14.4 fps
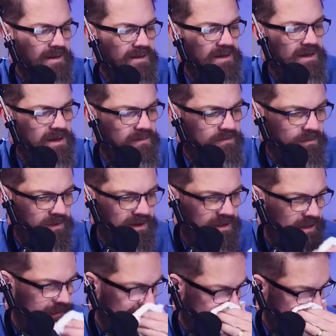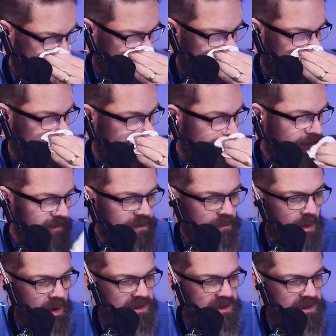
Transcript: But one of the things Father